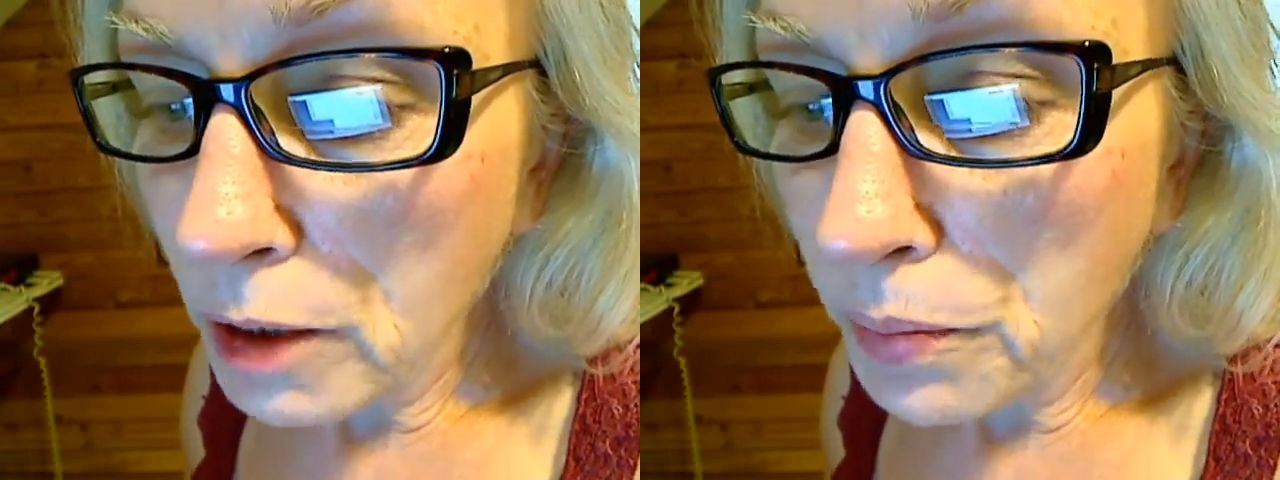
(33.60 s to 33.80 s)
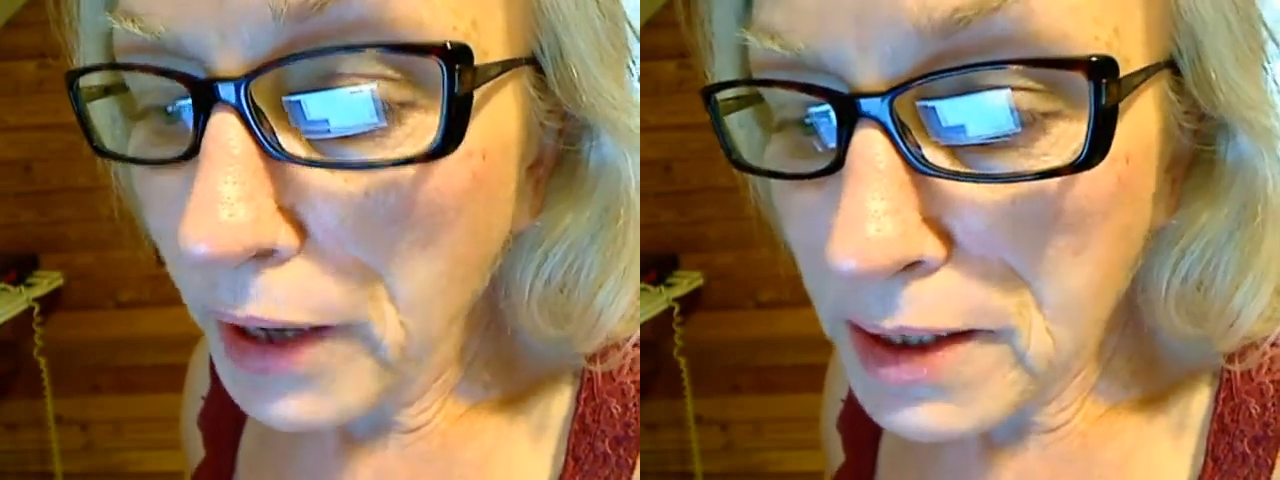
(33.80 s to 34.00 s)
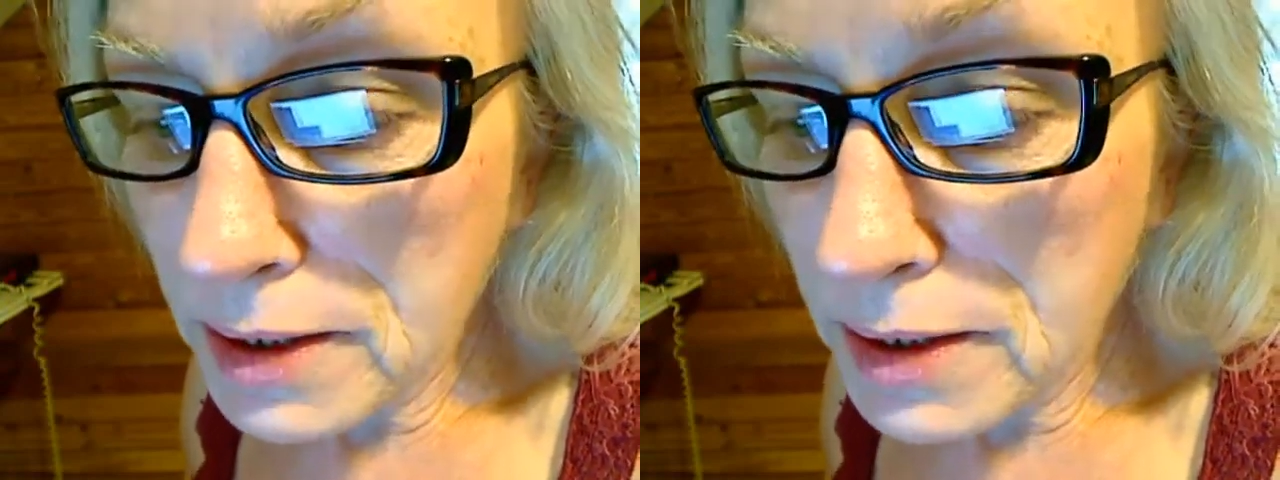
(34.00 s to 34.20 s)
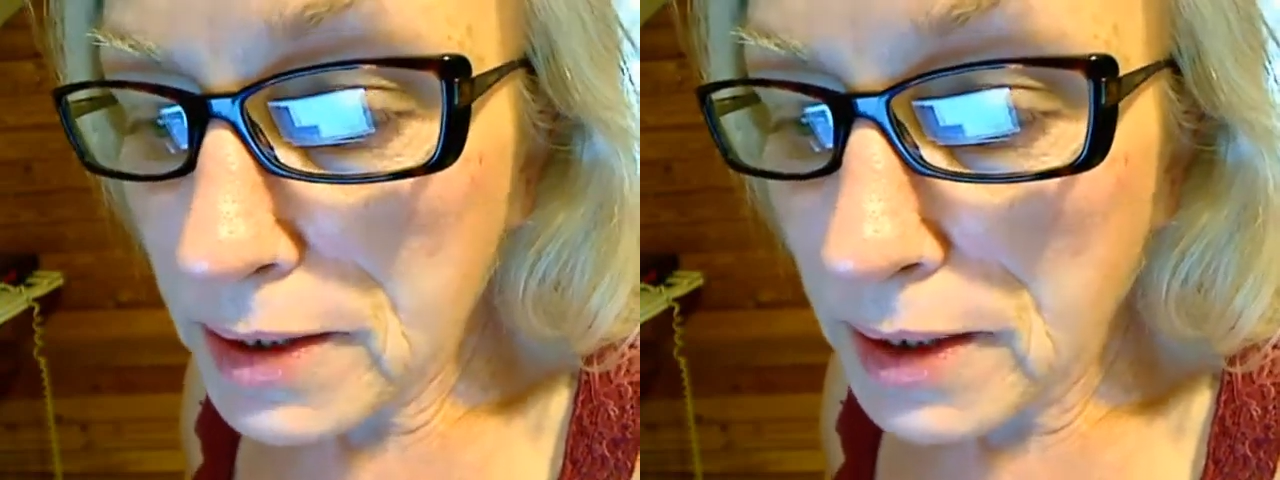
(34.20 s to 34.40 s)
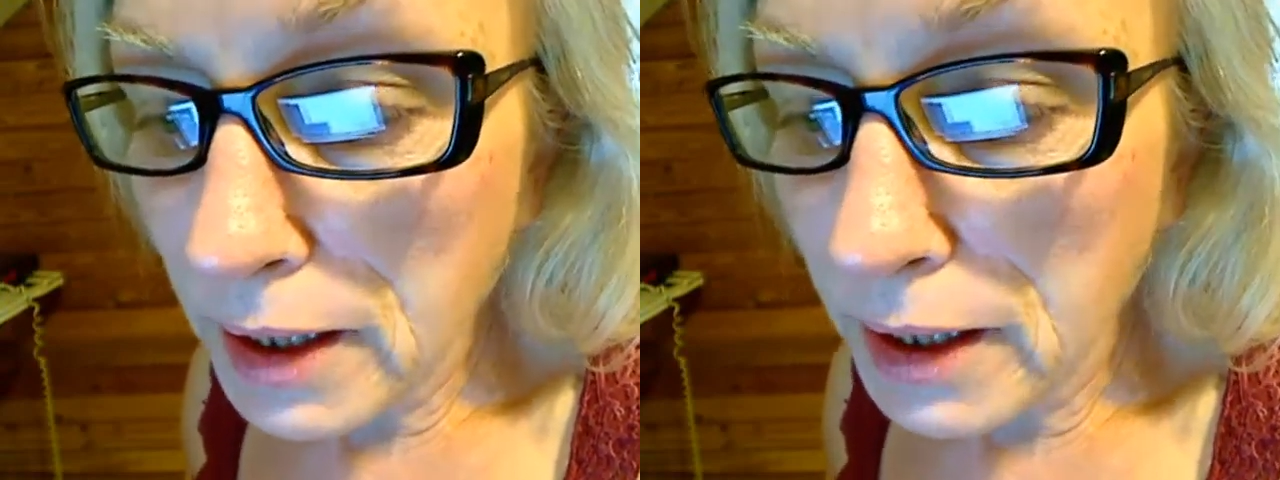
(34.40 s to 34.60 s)

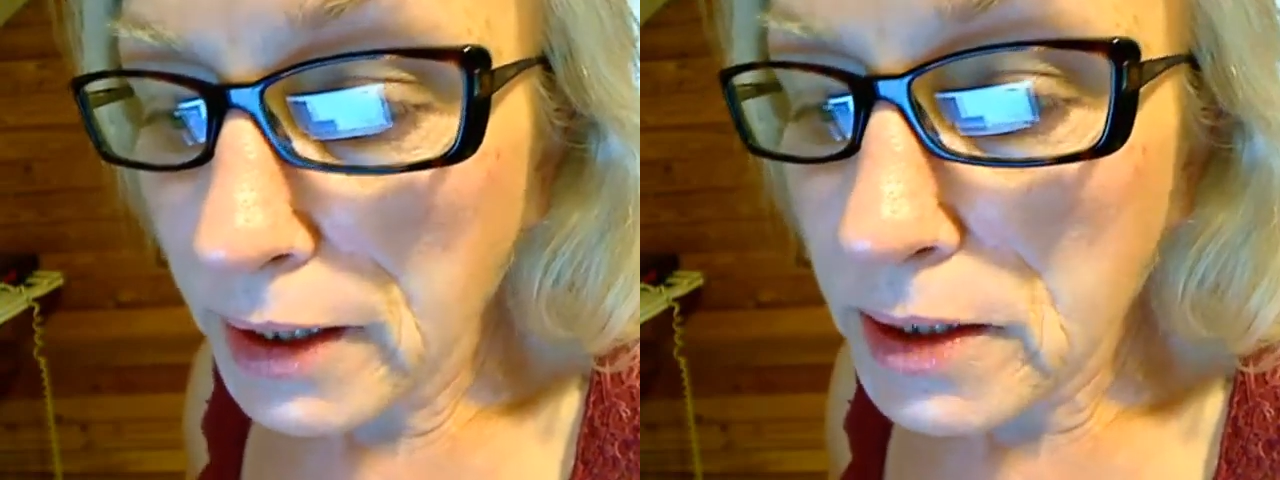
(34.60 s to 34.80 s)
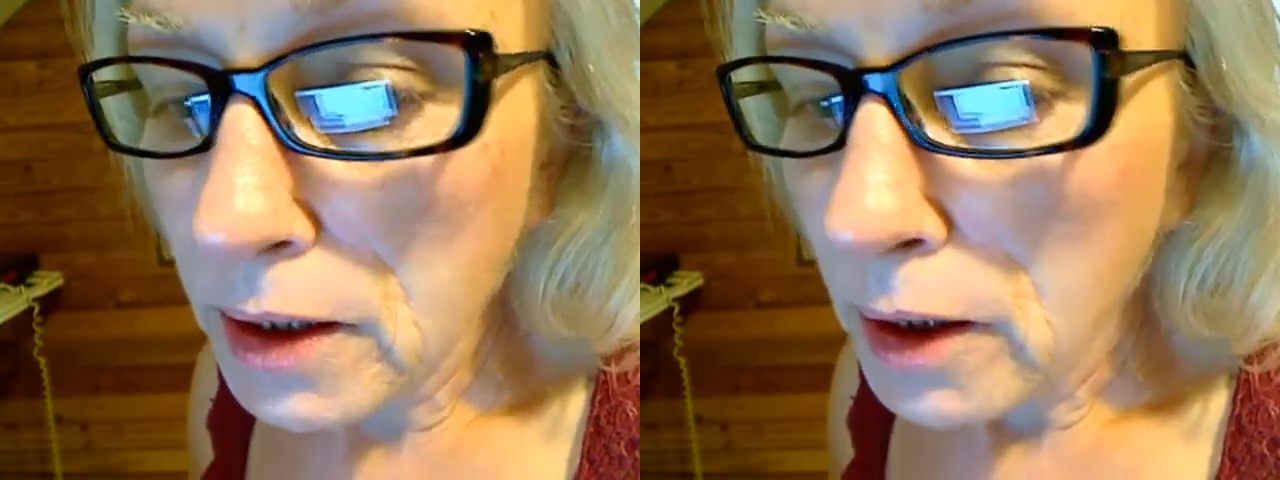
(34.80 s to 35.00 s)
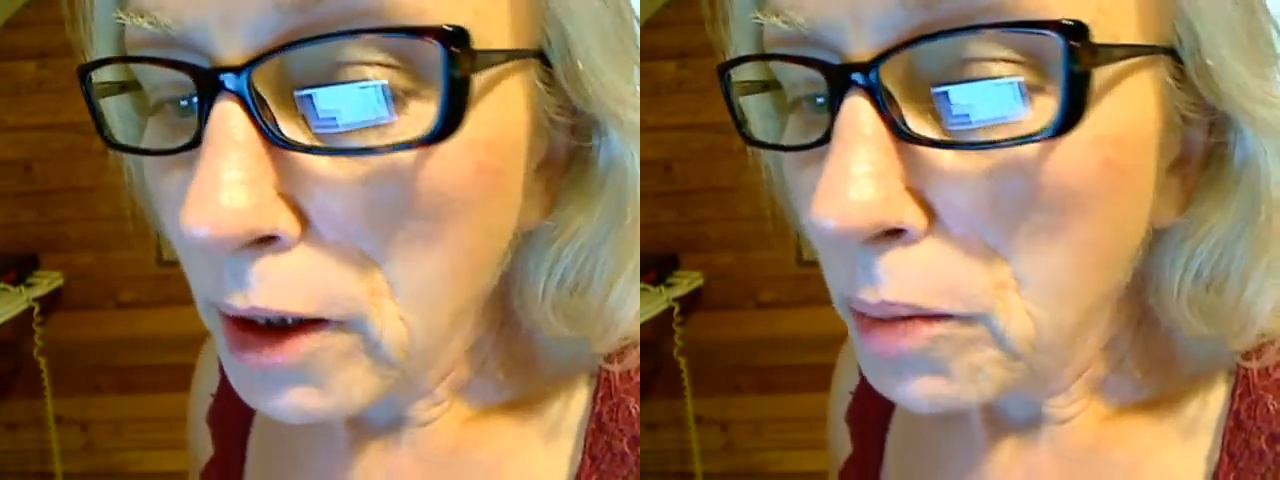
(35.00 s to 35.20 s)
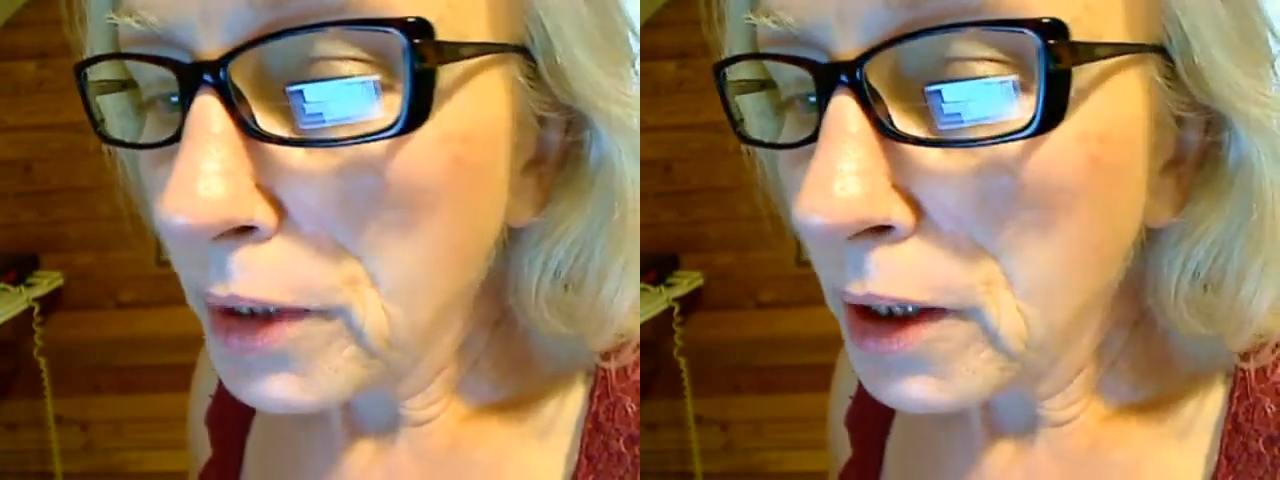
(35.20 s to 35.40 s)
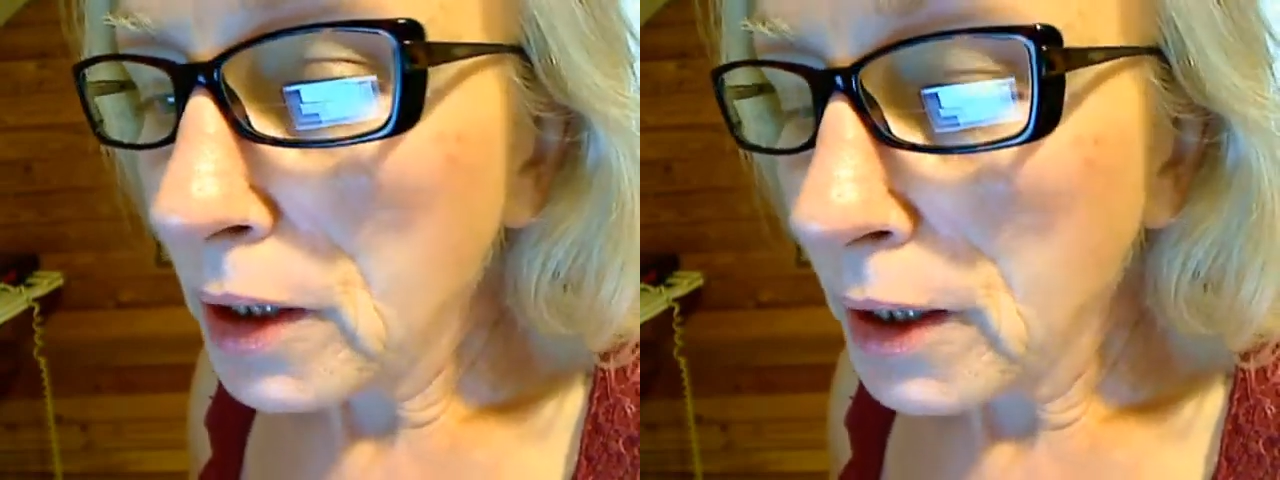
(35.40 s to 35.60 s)
pesticides
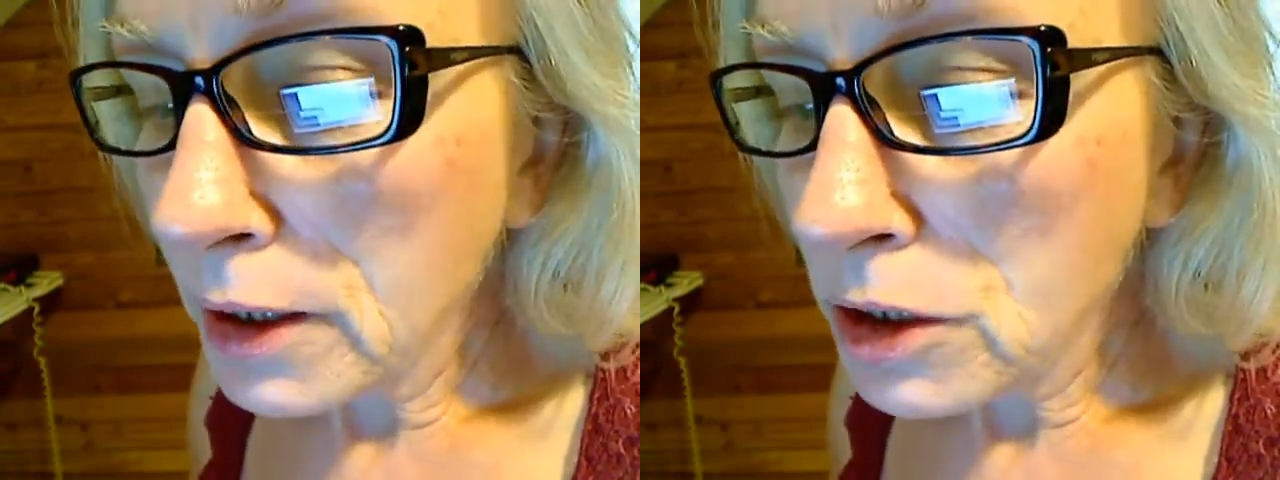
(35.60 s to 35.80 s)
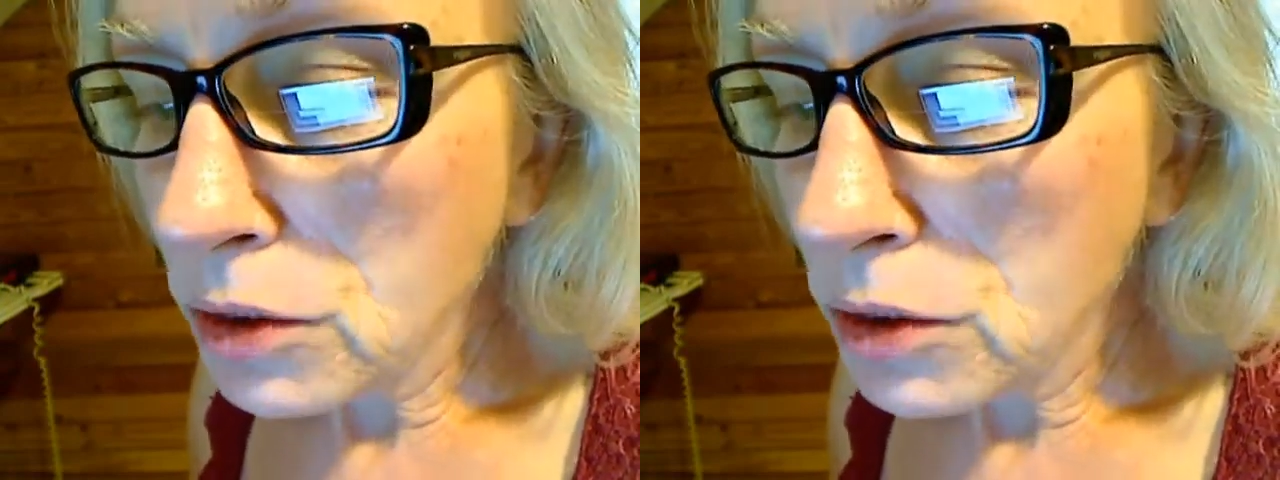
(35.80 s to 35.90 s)
been linked